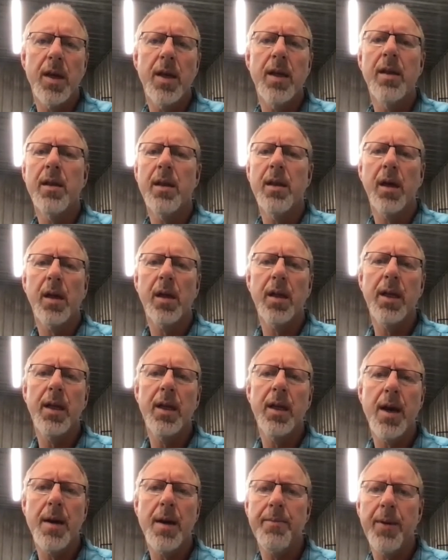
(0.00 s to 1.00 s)
in the
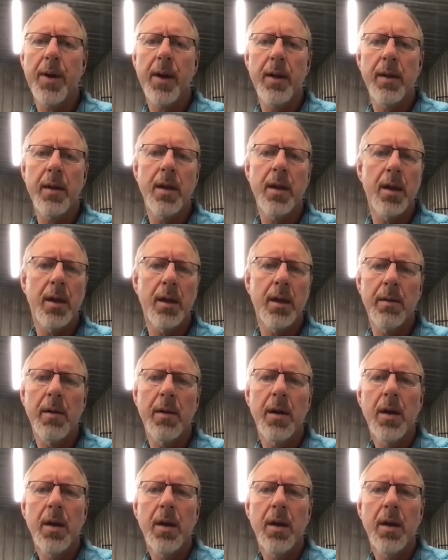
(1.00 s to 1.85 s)
cleanup and the